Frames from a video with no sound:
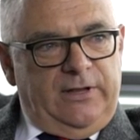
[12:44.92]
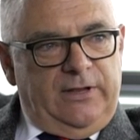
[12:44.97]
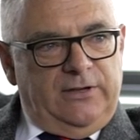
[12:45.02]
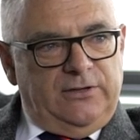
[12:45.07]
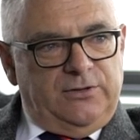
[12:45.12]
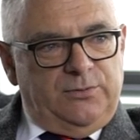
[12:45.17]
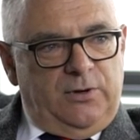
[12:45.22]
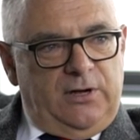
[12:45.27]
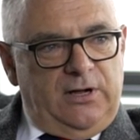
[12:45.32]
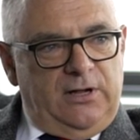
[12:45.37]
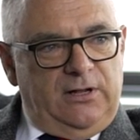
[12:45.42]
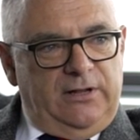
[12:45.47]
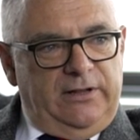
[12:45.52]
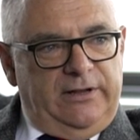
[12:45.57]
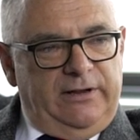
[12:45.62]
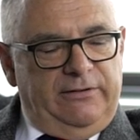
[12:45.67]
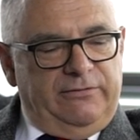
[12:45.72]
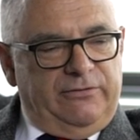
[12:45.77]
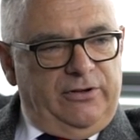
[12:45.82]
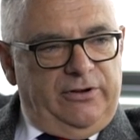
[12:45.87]
as well,
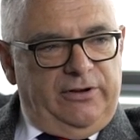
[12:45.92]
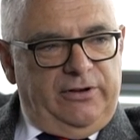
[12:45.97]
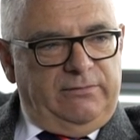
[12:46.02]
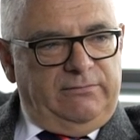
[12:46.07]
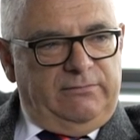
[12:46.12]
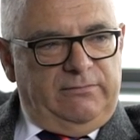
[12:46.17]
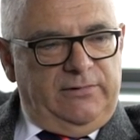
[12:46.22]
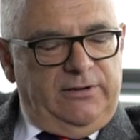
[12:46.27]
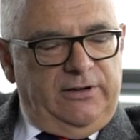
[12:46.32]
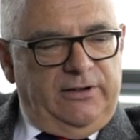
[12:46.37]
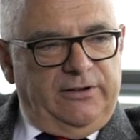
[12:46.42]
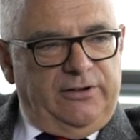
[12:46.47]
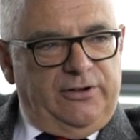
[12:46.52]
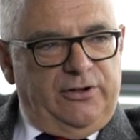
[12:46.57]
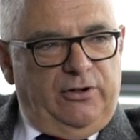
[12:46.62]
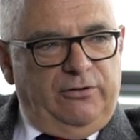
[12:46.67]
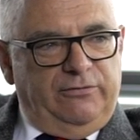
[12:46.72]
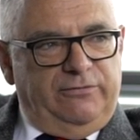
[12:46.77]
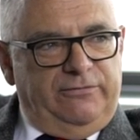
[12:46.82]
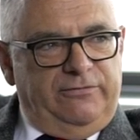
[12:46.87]
and I've got a, a
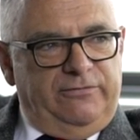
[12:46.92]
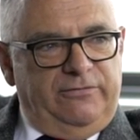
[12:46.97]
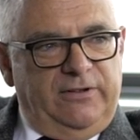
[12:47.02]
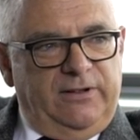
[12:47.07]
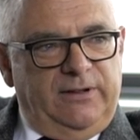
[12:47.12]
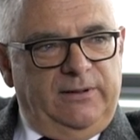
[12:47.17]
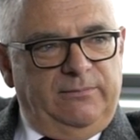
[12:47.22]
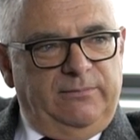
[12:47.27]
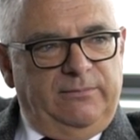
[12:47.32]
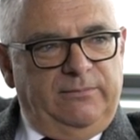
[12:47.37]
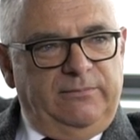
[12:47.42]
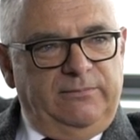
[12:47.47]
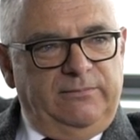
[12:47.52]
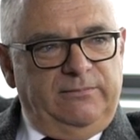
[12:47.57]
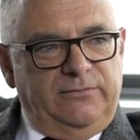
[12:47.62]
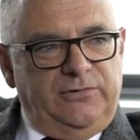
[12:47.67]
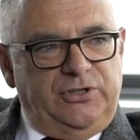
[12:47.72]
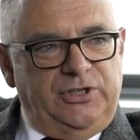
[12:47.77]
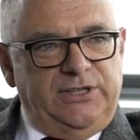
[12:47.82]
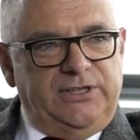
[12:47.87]
Golf um,
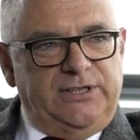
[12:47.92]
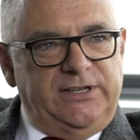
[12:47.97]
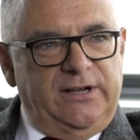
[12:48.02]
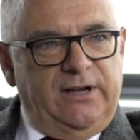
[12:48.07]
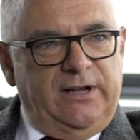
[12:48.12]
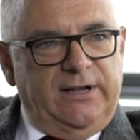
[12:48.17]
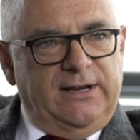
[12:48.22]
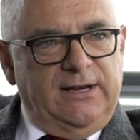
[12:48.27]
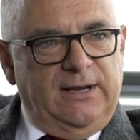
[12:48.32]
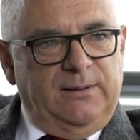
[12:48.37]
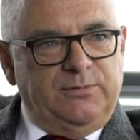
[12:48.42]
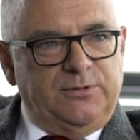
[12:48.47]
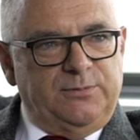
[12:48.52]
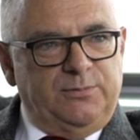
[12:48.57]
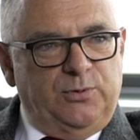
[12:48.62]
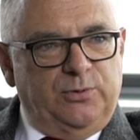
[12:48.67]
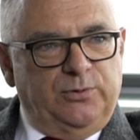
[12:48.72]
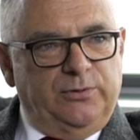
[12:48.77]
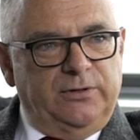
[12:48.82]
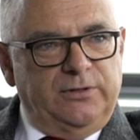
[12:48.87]
GTI Club
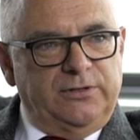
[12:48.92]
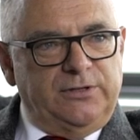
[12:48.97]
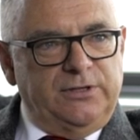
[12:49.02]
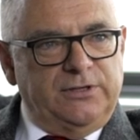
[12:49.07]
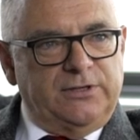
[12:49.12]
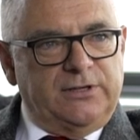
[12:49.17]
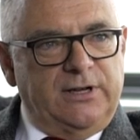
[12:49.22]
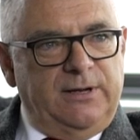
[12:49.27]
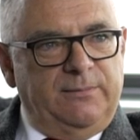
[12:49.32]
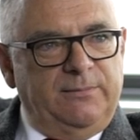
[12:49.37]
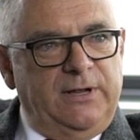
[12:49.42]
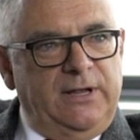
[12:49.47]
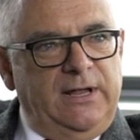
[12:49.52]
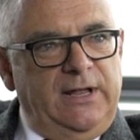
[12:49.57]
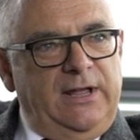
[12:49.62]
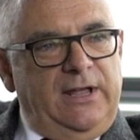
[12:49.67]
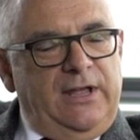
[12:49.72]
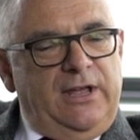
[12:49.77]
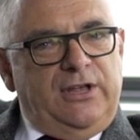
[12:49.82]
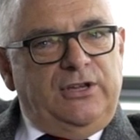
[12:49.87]
Sport that's just come.
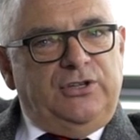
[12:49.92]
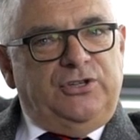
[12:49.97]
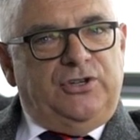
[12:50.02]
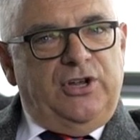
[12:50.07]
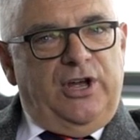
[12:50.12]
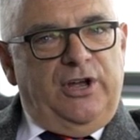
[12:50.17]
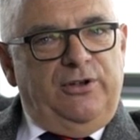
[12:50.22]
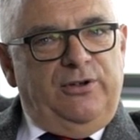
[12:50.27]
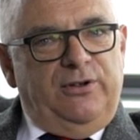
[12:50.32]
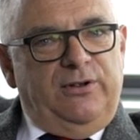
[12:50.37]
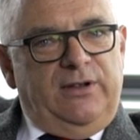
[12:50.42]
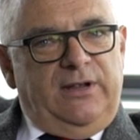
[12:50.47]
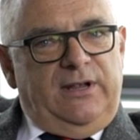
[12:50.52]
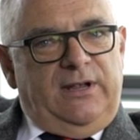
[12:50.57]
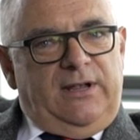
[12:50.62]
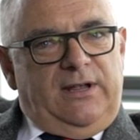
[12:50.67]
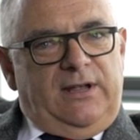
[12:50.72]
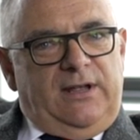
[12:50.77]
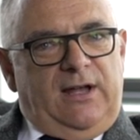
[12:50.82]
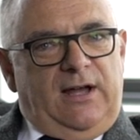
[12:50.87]
So
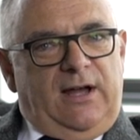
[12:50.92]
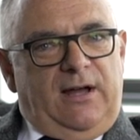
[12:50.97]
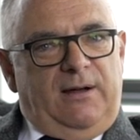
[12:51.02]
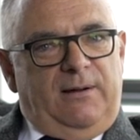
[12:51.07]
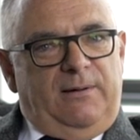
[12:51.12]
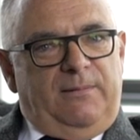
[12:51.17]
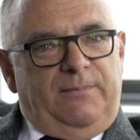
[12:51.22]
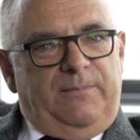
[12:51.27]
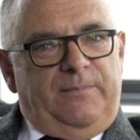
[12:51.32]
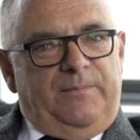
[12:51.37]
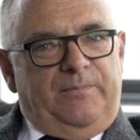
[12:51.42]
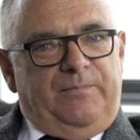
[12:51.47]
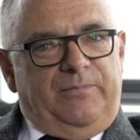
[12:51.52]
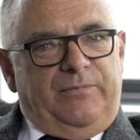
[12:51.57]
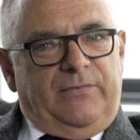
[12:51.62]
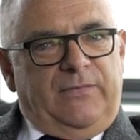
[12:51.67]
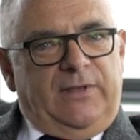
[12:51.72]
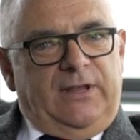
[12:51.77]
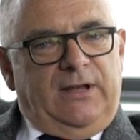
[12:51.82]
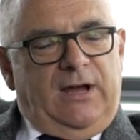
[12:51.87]
um,
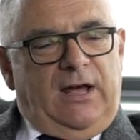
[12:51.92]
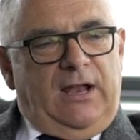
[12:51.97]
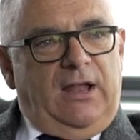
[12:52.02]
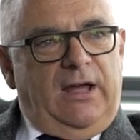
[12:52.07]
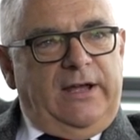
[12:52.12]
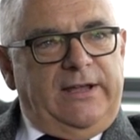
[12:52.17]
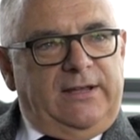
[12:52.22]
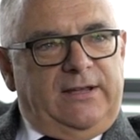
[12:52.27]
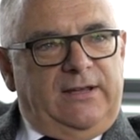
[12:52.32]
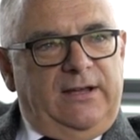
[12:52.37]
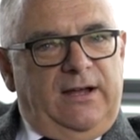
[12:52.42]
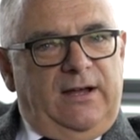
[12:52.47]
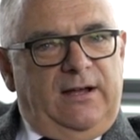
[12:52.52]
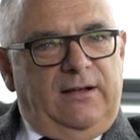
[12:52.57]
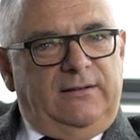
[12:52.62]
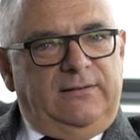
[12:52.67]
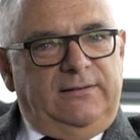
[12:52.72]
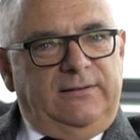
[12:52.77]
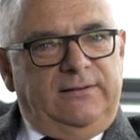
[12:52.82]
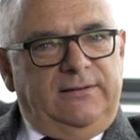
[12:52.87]
I like
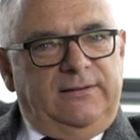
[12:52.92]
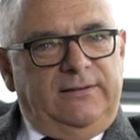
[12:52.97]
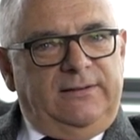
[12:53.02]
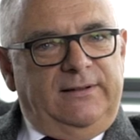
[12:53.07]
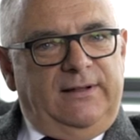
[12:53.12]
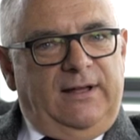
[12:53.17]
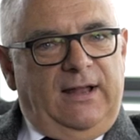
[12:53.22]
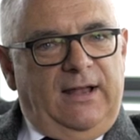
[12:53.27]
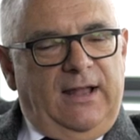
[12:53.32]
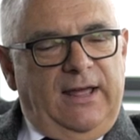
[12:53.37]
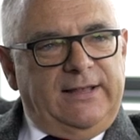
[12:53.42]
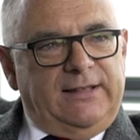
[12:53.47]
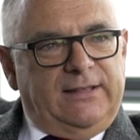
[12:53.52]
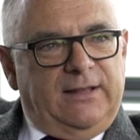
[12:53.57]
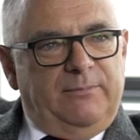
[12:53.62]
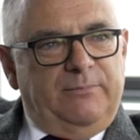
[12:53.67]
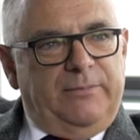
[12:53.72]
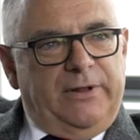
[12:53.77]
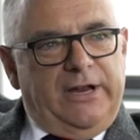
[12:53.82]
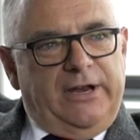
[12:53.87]
uh, I like
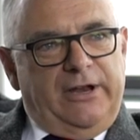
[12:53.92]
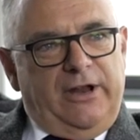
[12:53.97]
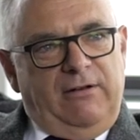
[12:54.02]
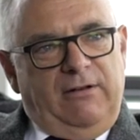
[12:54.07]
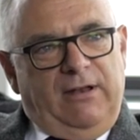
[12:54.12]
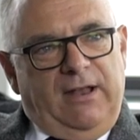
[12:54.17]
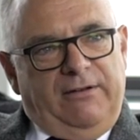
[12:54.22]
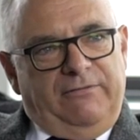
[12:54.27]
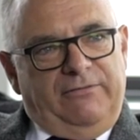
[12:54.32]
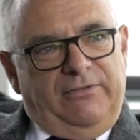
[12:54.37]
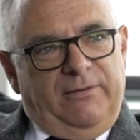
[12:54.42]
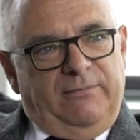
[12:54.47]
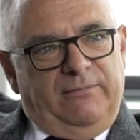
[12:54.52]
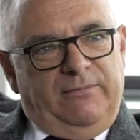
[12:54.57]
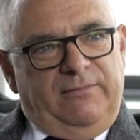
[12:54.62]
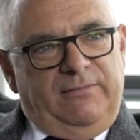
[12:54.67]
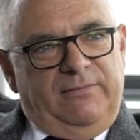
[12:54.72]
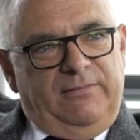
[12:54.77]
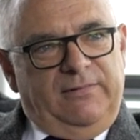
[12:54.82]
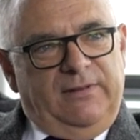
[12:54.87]
them, but I don't love
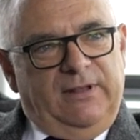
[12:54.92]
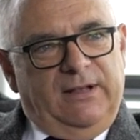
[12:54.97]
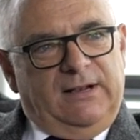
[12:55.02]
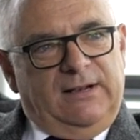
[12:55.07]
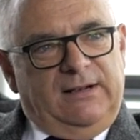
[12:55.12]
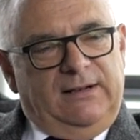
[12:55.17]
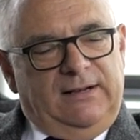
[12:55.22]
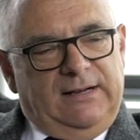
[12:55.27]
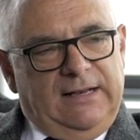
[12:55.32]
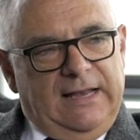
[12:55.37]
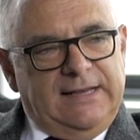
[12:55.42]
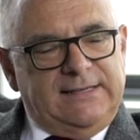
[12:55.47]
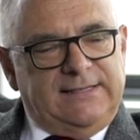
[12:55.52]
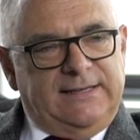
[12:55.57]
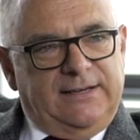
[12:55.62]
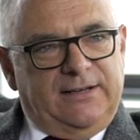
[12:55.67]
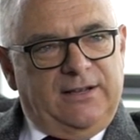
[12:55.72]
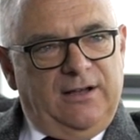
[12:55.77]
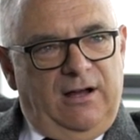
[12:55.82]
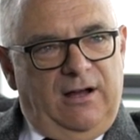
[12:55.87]
them
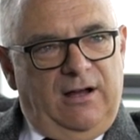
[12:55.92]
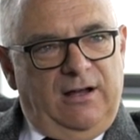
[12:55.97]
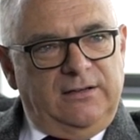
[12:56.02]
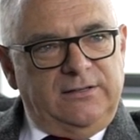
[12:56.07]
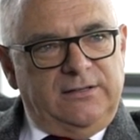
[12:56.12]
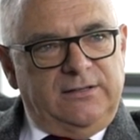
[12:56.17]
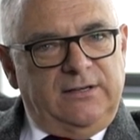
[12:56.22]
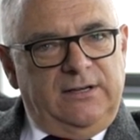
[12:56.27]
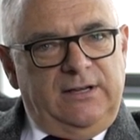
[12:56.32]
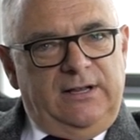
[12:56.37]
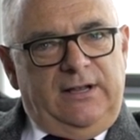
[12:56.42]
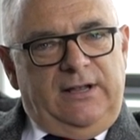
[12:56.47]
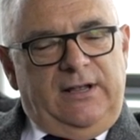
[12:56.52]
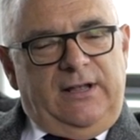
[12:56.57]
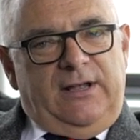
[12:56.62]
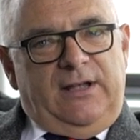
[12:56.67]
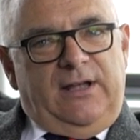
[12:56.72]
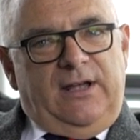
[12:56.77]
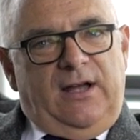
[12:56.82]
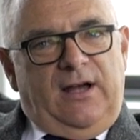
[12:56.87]
classic cars,
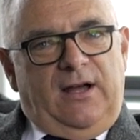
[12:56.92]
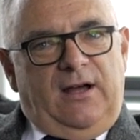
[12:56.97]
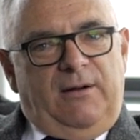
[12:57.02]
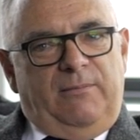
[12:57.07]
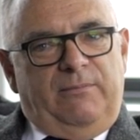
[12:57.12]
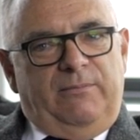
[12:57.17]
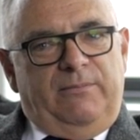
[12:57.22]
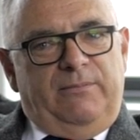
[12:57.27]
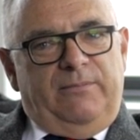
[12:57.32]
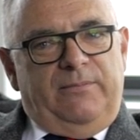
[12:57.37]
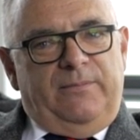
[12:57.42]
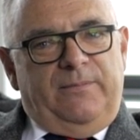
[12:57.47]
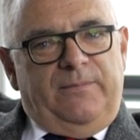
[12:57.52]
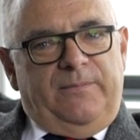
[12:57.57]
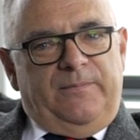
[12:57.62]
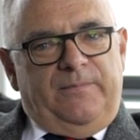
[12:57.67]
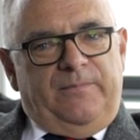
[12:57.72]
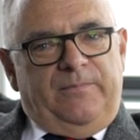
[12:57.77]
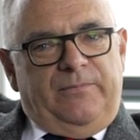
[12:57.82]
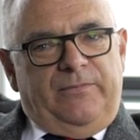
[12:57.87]
um,
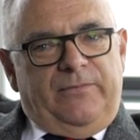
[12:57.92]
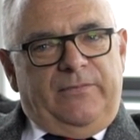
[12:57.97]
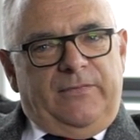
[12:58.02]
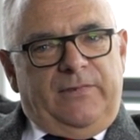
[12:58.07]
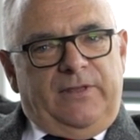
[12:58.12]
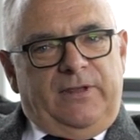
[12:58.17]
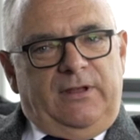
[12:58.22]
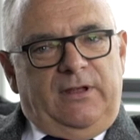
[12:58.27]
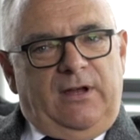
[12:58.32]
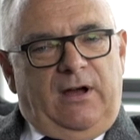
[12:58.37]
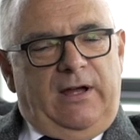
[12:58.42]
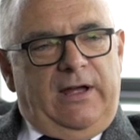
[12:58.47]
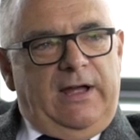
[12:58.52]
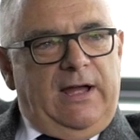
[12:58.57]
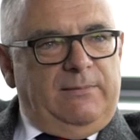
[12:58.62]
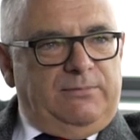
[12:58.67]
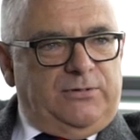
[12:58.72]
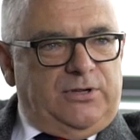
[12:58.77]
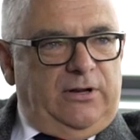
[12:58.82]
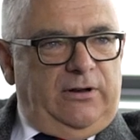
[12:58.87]
I
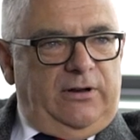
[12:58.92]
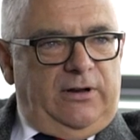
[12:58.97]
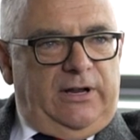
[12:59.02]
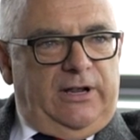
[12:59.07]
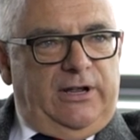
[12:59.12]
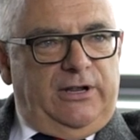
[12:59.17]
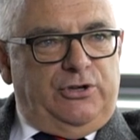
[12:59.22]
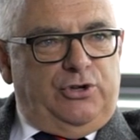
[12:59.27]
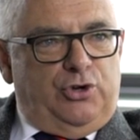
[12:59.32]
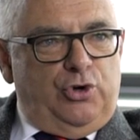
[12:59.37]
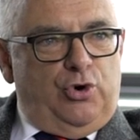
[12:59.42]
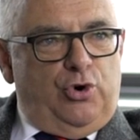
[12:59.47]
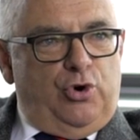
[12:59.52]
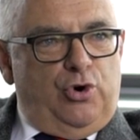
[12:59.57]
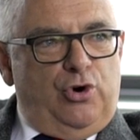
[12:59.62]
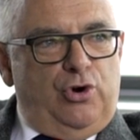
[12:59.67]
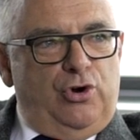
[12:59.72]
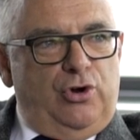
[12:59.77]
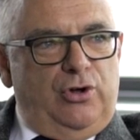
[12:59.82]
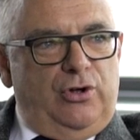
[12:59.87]
absolutely
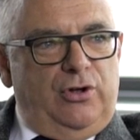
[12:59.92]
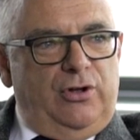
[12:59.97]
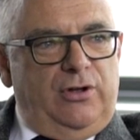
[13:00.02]
adore